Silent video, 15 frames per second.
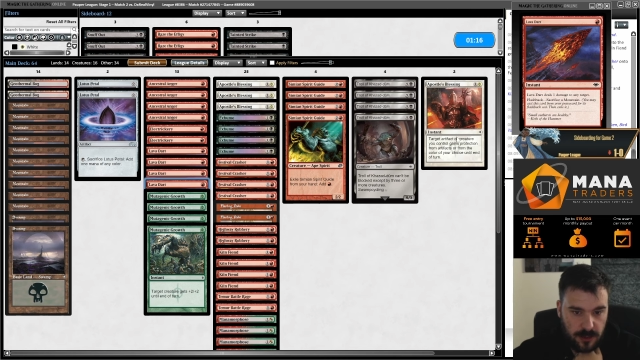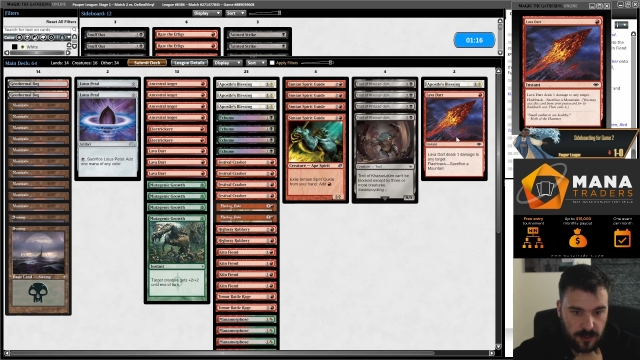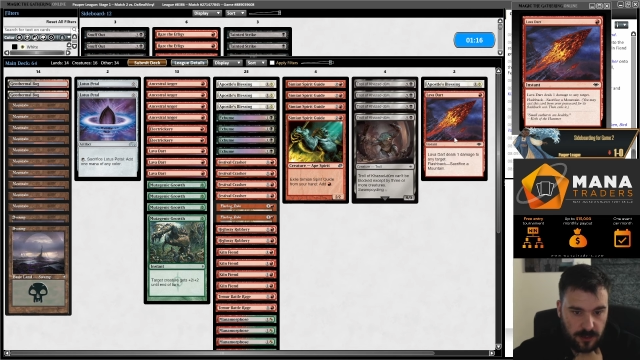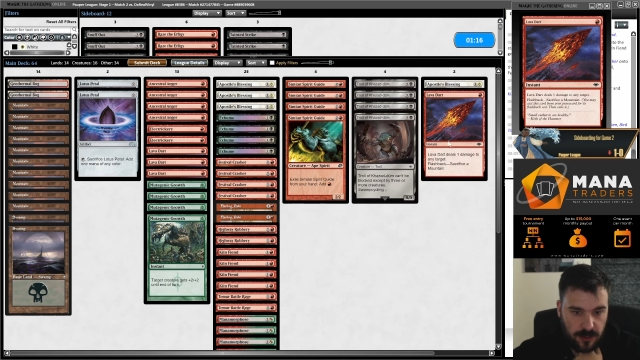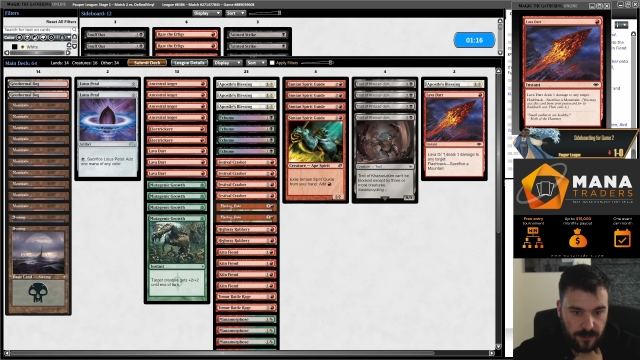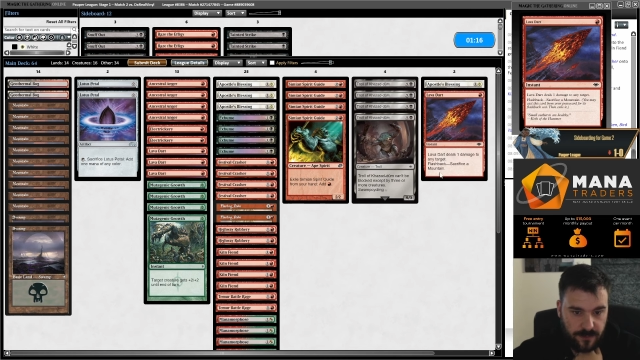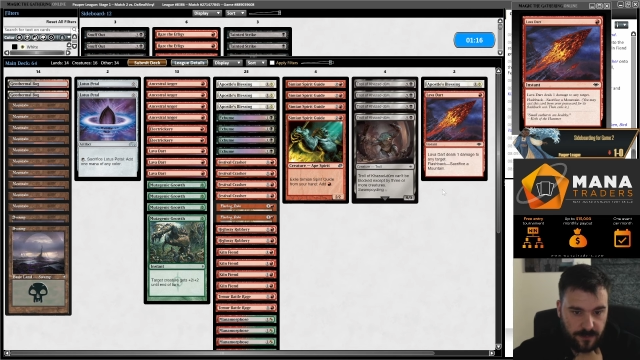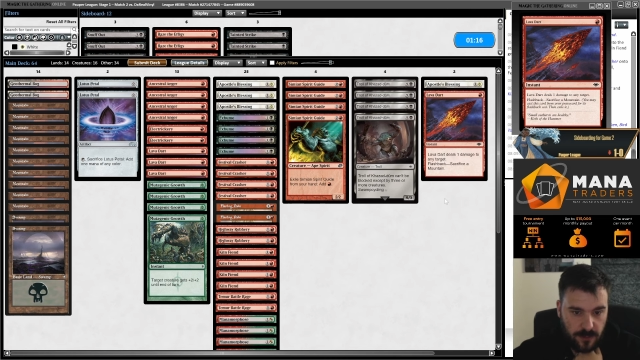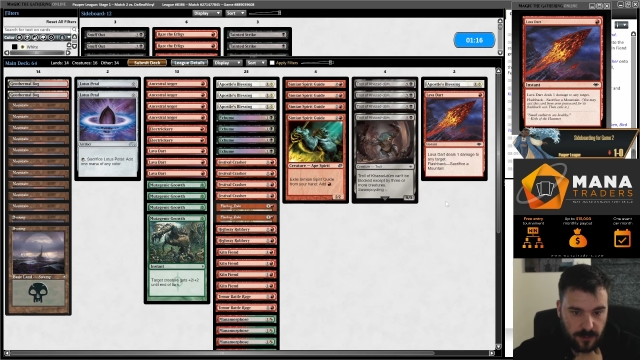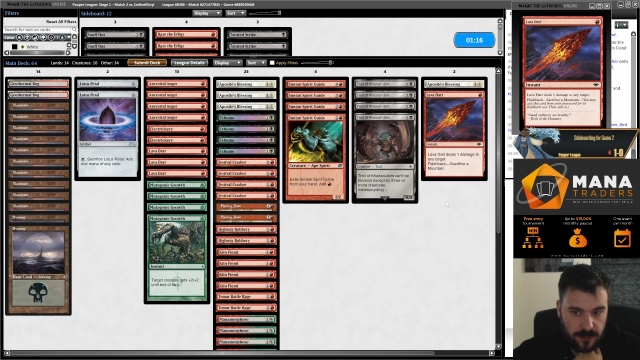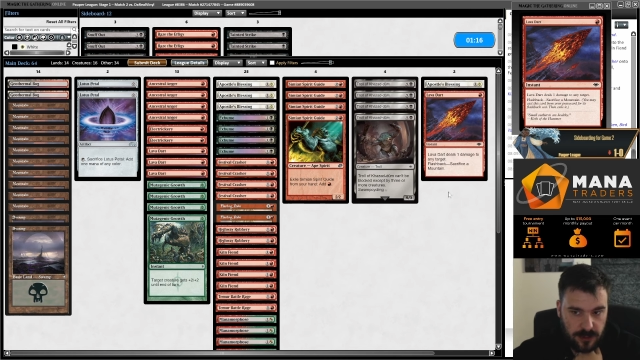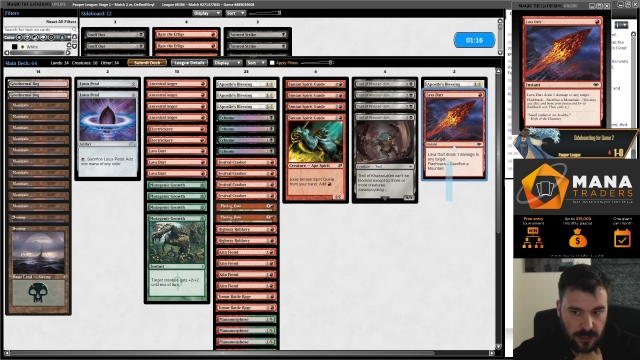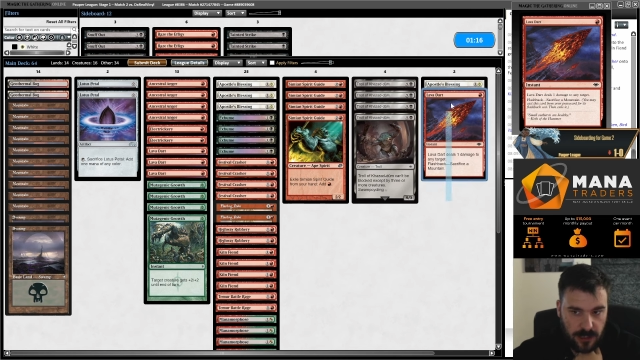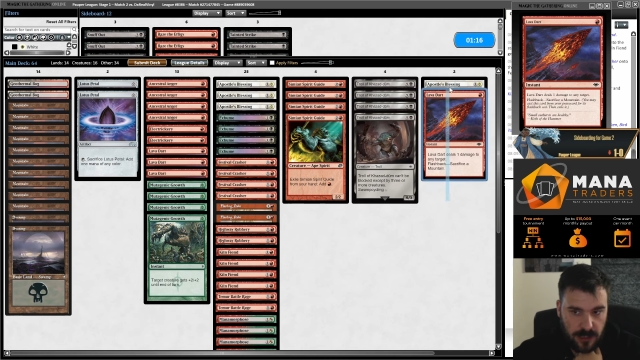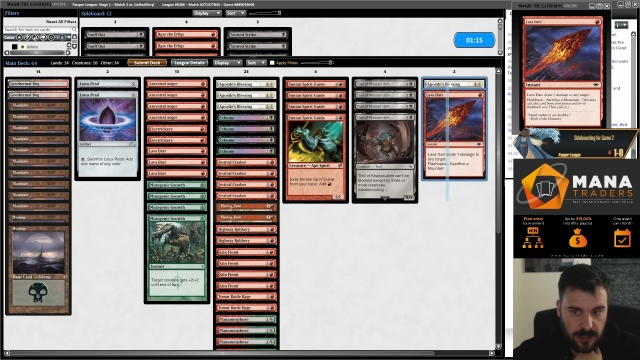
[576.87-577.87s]
I don't need four
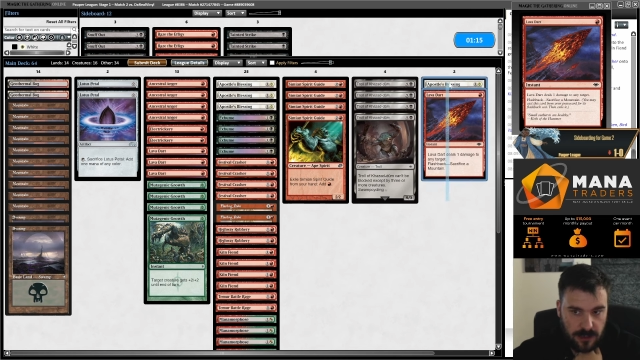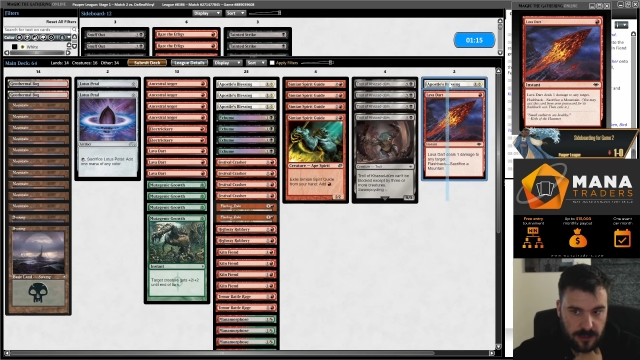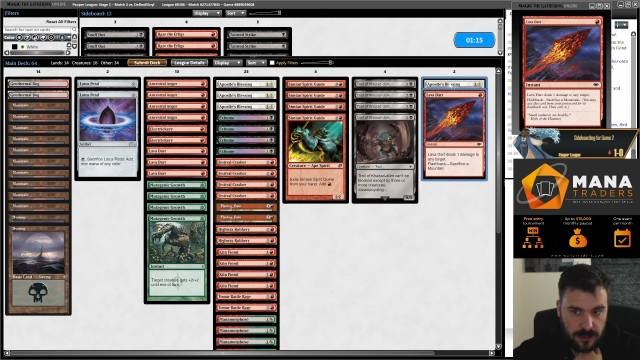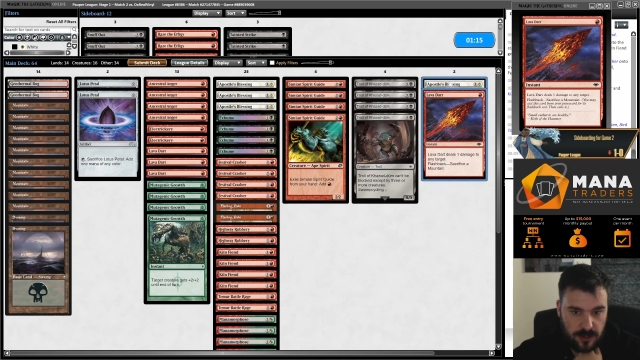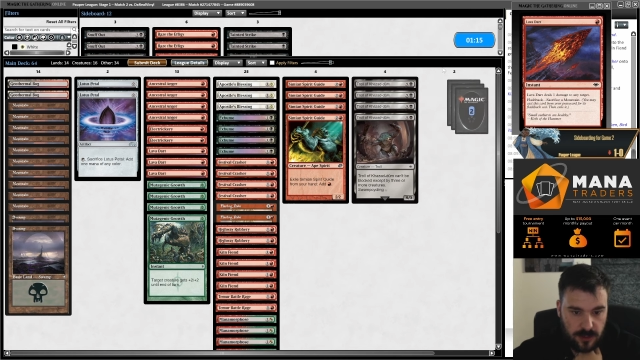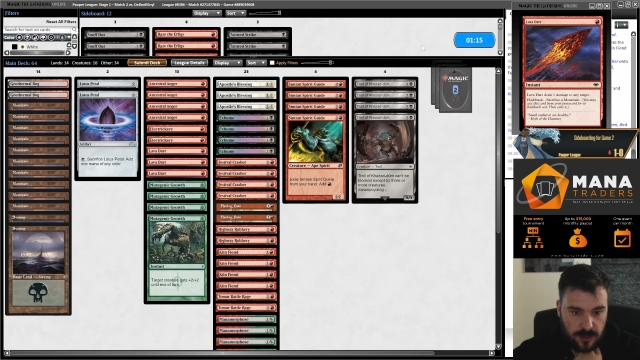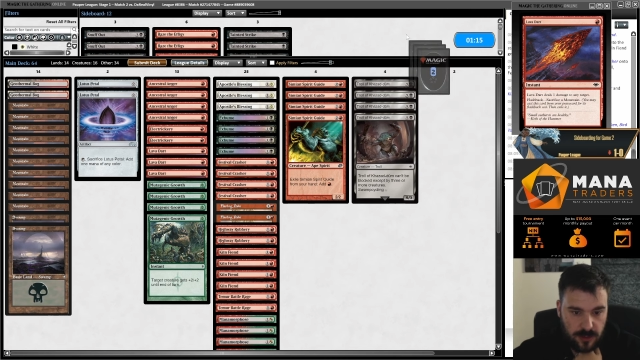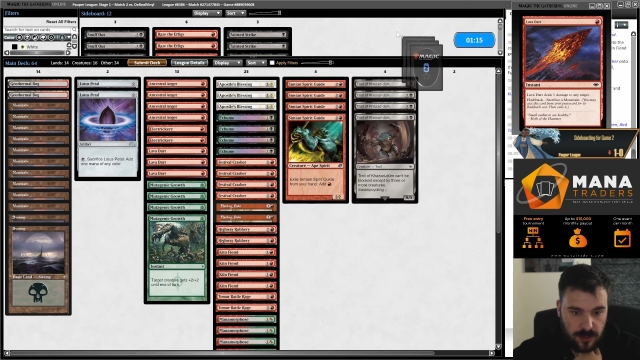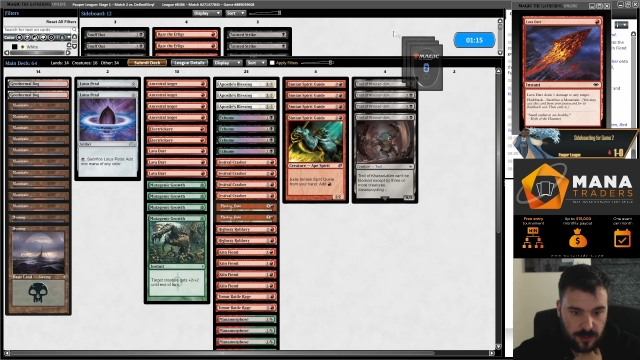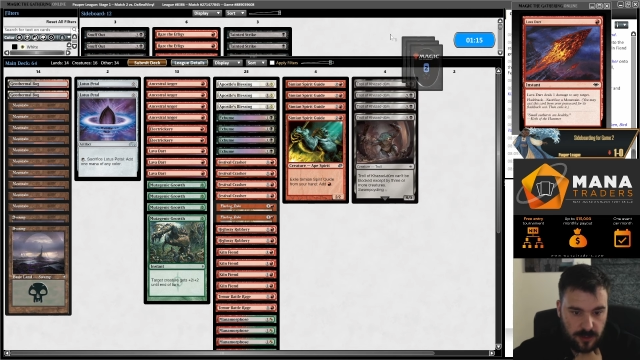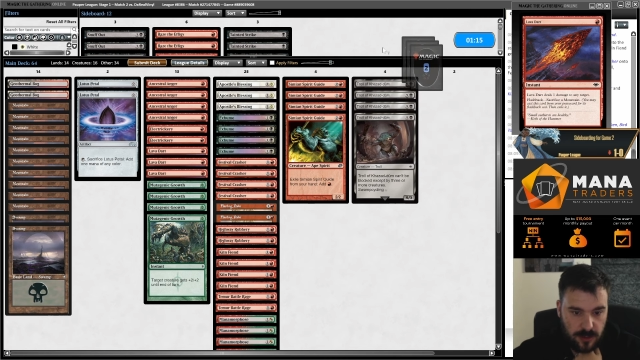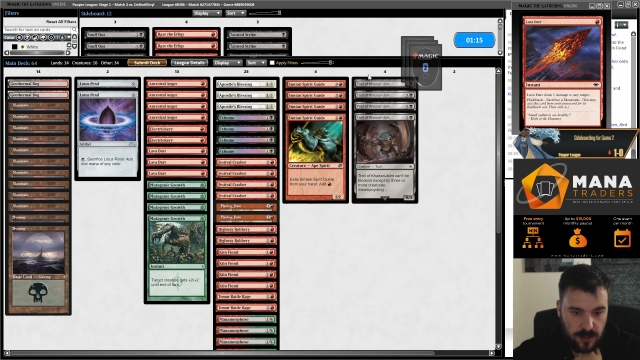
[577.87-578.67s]
darts.